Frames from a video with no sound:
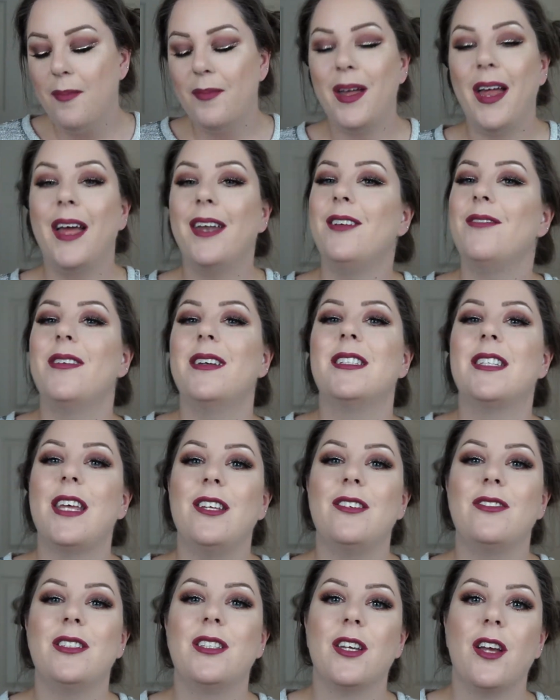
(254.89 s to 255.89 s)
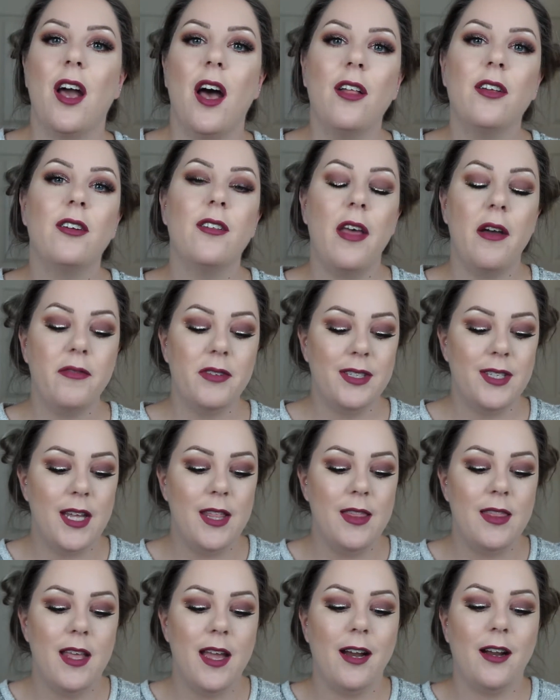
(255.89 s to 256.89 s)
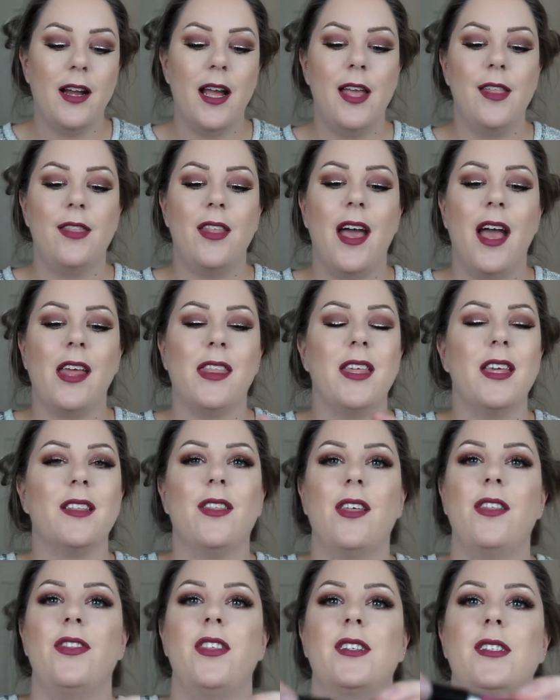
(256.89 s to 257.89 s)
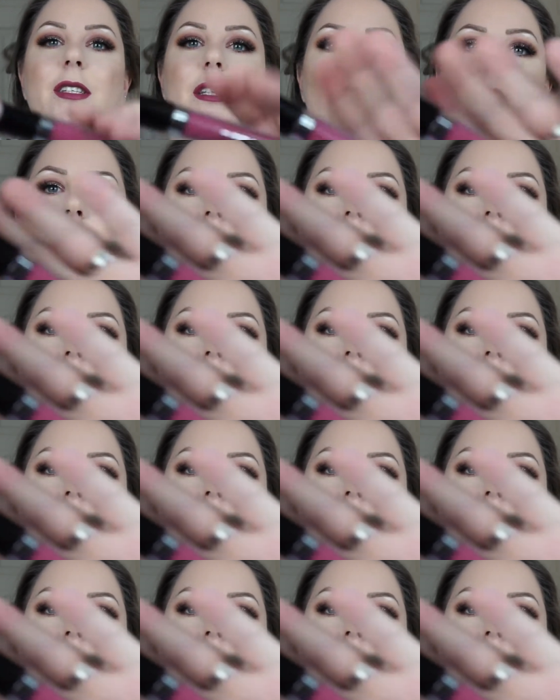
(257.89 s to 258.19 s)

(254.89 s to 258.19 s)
But anyways, I used the color that was in there and I think that this is